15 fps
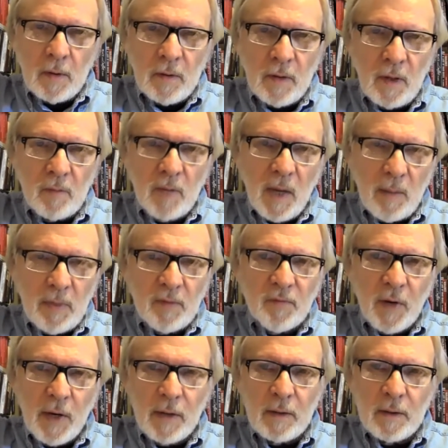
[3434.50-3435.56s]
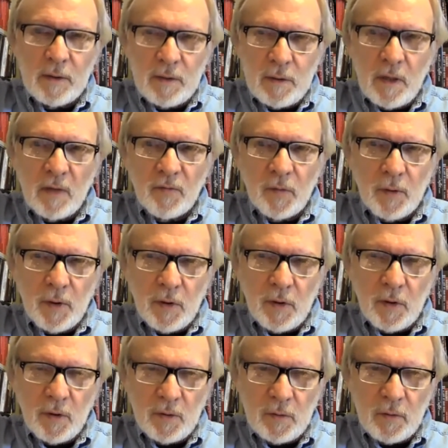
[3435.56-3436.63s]
that maybe violence never
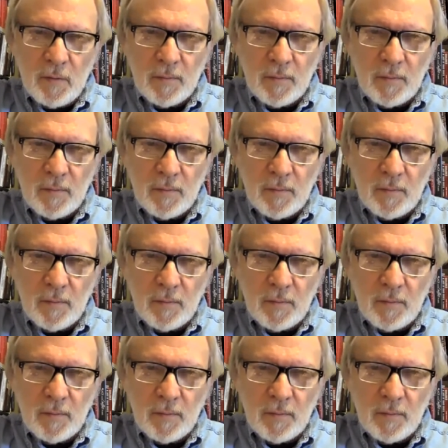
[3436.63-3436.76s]
occurs.